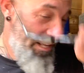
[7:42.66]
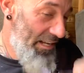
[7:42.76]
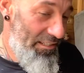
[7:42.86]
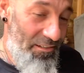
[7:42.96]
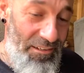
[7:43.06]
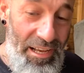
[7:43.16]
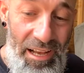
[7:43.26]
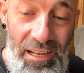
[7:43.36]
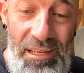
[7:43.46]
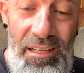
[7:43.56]
there to look
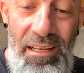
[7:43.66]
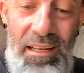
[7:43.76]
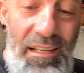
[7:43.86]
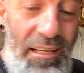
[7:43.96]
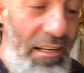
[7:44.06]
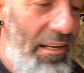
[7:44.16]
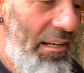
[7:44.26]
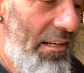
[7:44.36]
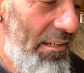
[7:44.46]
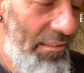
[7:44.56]
at.
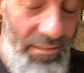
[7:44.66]
Uh,